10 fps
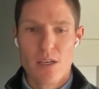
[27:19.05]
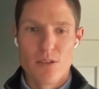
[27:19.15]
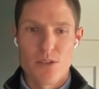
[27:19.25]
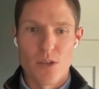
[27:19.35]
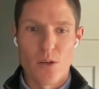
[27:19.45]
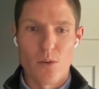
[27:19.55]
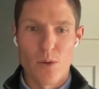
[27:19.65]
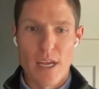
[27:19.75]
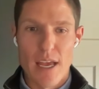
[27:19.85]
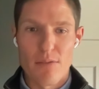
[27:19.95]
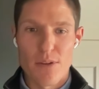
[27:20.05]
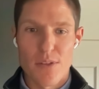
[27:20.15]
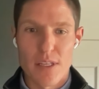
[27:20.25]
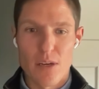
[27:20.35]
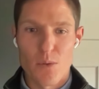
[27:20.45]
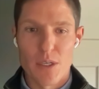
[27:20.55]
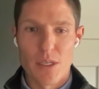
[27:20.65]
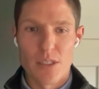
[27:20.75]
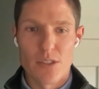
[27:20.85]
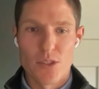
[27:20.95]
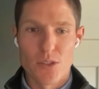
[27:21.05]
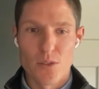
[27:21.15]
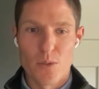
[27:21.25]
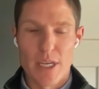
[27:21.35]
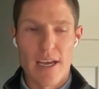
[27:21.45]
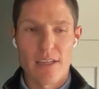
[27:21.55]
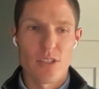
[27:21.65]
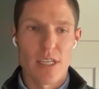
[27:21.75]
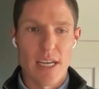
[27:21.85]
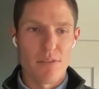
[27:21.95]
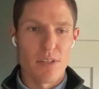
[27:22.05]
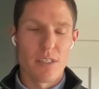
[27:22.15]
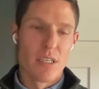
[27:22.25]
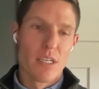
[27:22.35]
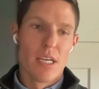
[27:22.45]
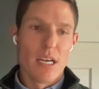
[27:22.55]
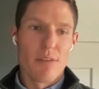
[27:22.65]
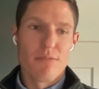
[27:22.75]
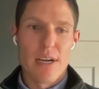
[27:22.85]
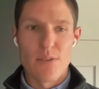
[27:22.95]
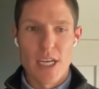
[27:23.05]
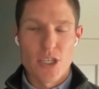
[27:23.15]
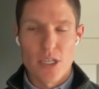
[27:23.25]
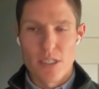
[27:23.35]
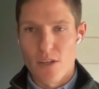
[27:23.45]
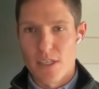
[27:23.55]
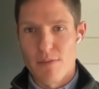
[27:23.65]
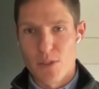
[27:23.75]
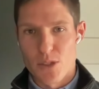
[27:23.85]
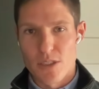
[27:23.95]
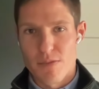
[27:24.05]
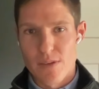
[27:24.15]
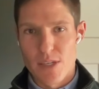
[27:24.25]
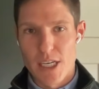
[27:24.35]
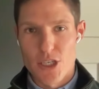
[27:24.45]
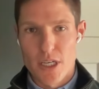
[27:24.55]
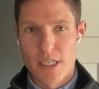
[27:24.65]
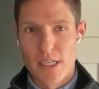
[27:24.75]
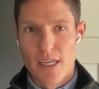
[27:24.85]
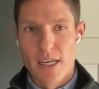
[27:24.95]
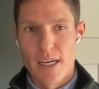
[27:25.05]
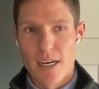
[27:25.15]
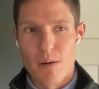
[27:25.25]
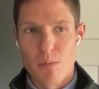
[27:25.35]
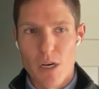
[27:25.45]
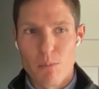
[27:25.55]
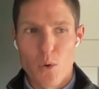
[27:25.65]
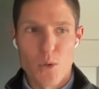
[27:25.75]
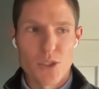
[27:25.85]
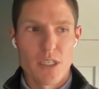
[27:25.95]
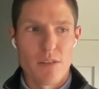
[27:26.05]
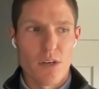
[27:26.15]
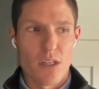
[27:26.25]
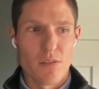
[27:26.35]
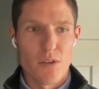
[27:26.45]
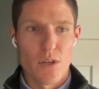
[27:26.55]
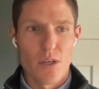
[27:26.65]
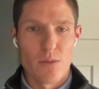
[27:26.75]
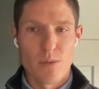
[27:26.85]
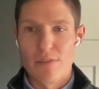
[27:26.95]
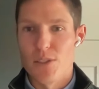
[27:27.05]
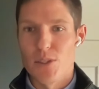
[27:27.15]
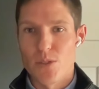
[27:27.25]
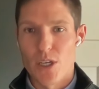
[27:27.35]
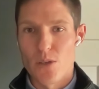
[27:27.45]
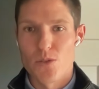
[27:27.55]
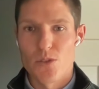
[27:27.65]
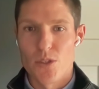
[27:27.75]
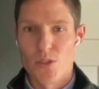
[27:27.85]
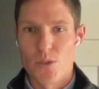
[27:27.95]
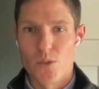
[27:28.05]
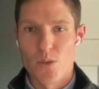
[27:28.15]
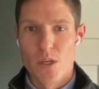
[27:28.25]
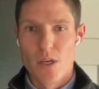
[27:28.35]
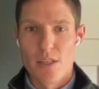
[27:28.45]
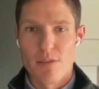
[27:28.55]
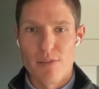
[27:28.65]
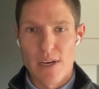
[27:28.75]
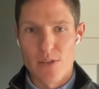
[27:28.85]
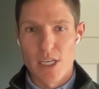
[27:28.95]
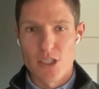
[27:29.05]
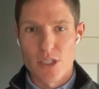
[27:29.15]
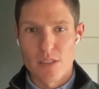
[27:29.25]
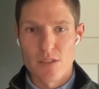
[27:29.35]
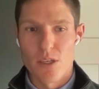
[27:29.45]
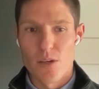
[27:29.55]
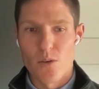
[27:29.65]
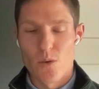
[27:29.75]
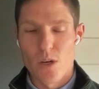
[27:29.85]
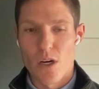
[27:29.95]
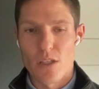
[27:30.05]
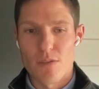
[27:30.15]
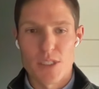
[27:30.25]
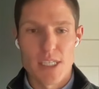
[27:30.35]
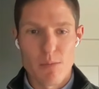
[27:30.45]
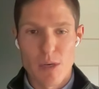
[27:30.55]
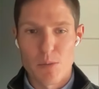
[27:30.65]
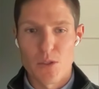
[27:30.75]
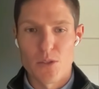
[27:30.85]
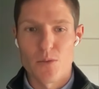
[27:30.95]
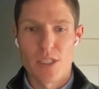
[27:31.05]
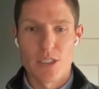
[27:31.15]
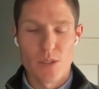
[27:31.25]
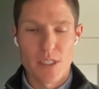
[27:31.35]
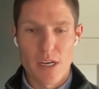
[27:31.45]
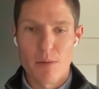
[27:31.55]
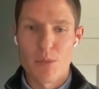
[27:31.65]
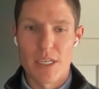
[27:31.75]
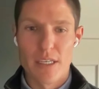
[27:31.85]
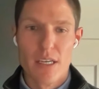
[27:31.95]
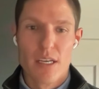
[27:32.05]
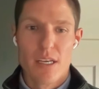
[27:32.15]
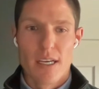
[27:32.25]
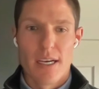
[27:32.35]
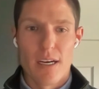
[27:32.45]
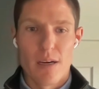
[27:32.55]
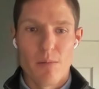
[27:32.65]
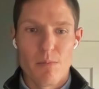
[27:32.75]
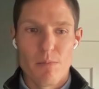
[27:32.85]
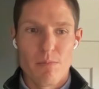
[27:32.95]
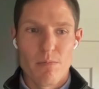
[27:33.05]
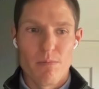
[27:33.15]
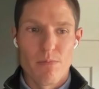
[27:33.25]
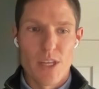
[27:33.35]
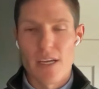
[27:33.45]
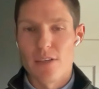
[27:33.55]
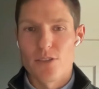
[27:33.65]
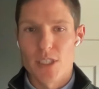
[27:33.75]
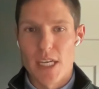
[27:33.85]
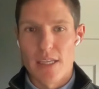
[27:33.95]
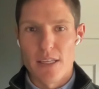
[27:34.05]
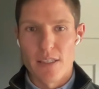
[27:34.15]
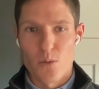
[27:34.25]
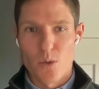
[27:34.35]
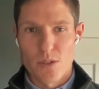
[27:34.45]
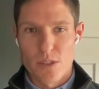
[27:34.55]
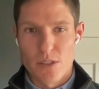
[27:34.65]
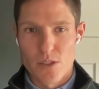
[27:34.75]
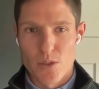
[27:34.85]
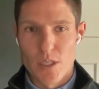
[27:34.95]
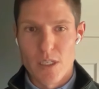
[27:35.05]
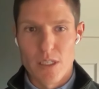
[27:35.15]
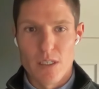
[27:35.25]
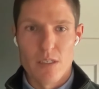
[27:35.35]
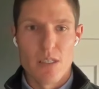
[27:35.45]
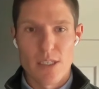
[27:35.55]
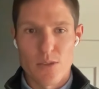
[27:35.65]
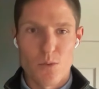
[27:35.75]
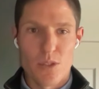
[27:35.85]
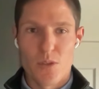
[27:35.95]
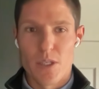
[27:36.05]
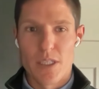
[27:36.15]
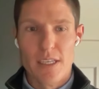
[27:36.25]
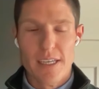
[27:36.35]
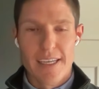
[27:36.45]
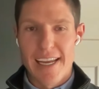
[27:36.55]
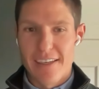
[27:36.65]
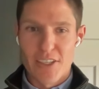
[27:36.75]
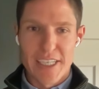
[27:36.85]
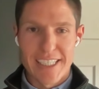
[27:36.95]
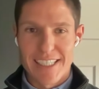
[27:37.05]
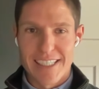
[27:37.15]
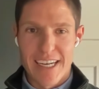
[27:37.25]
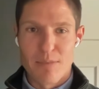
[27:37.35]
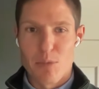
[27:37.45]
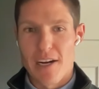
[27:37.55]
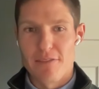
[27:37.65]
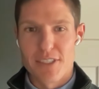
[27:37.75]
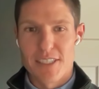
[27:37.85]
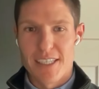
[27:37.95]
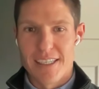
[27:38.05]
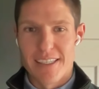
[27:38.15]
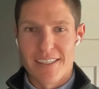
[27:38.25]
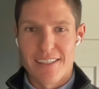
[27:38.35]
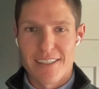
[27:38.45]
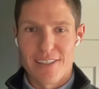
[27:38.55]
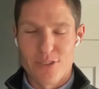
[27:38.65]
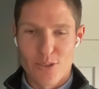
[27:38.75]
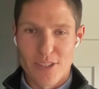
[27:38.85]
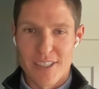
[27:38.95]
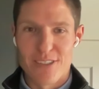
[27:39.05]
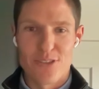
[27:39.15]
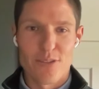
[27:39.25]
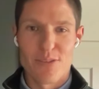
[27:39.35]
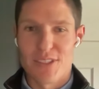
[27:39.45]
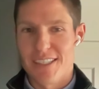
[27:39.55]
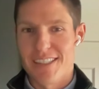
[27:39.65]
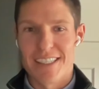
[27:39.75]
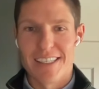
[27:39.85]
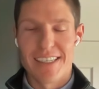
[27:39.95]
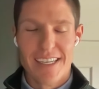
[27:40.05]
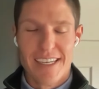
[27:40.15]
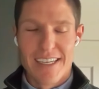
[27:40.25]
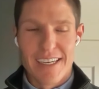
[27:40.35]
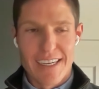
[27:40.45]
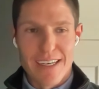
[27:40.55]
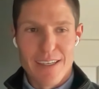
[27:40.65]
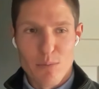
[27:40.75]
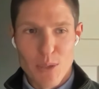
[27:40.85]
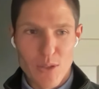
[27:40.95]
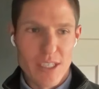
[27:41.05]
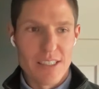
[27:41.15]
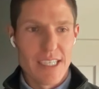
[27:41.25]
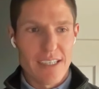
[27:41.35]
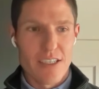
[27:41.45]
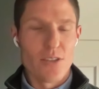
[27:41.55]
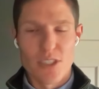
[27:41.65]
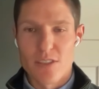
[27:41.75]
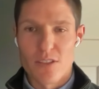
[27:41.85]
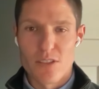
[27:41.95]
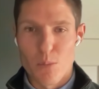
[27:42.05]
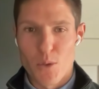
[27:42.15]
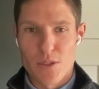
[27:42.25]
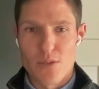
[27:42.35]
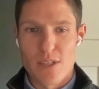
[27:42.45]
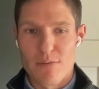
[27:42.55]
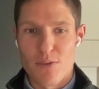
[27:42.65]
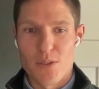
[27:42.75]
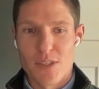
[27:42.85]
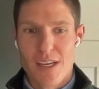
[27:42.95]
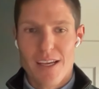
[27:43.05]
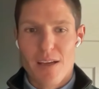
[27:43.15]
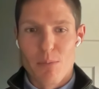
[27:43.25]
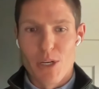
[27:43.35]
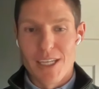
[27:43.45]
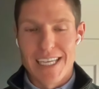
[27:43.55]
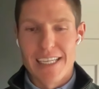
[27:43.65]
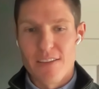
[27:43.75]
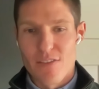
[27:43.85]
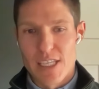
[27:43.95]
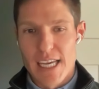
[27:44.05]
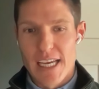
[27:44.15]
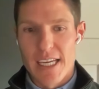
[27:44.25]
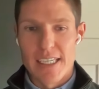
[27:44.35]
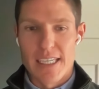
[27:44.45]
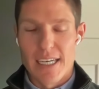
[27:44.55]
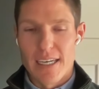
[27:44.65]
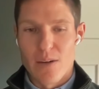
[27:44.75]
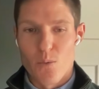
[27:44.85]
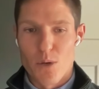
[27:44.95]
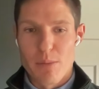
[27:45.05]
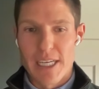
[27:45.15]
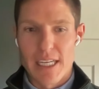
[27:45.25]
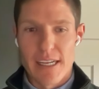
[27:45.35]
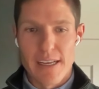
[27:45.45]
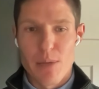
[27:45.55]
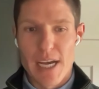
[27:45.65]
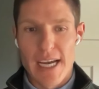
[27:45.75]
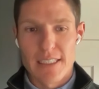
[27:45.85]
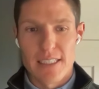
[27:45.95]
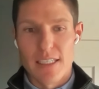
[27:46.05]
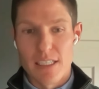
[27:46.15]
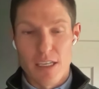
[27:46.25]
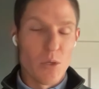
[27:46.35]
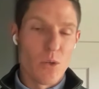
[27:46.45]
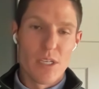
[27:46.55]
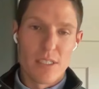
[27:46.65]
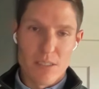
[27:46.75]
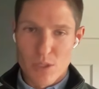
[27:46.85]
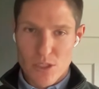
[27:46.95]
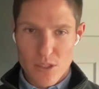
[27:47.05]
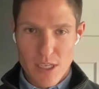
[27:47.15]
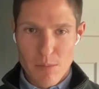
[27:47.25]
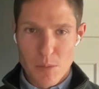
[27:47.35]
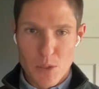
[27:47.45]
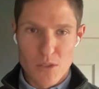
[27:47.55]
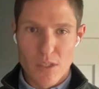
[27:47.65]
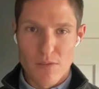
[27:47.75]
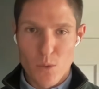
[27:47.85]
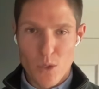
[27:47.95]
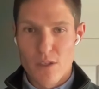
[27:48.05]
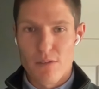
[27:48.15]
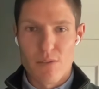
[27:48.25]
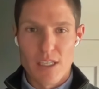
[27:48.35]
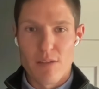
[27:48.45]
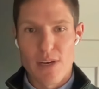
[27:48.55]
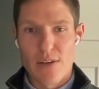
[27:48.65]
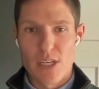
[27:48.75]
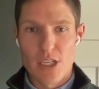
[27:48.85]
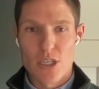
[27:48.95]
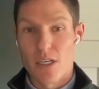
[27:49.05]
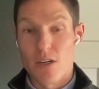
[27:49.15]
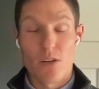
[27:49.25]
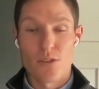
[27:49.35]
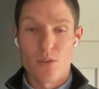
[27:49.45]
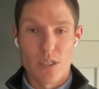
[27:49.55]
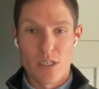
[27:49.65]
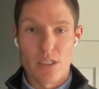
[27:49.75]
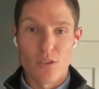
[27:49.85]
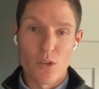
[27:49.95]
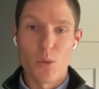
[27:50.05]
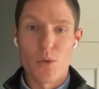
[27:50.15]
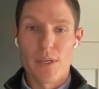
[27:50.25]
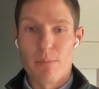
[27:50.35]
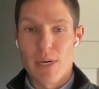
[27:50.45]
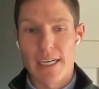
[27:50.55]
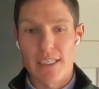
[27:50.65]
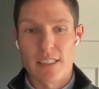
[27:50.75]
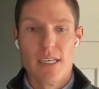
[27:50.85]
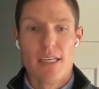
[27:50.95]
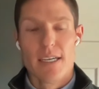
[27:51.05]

So everything that we do, we actually have a foundation called the InfoTrust Foundation. A portion of all of our revenue goes to the foundation. So all of our team members, when they join the company, um, they understand that the work that they're doing, yes, we're doing analytics and data privacy, consulting and services, and building technologies to support those efforts. But at the end of the day, we're making an impact in the communities in which our team members live and work via the foundation, and also a global impact.